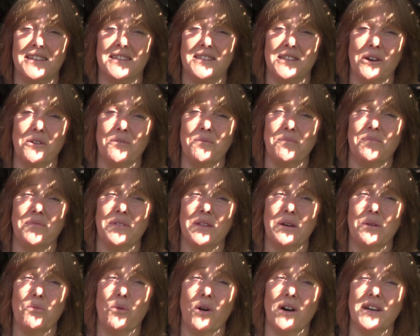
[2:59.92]
So,
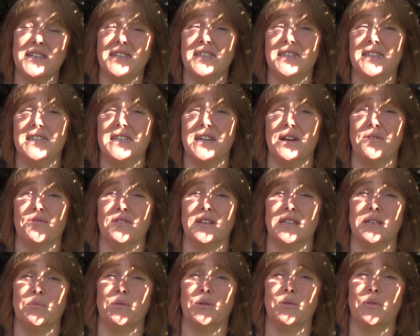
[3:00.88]
what is the
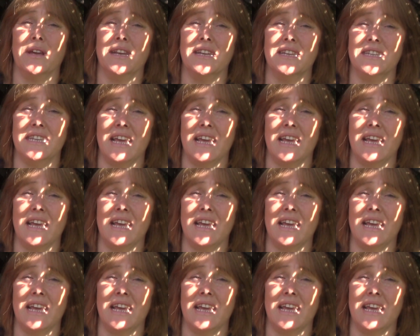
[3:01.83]
difference between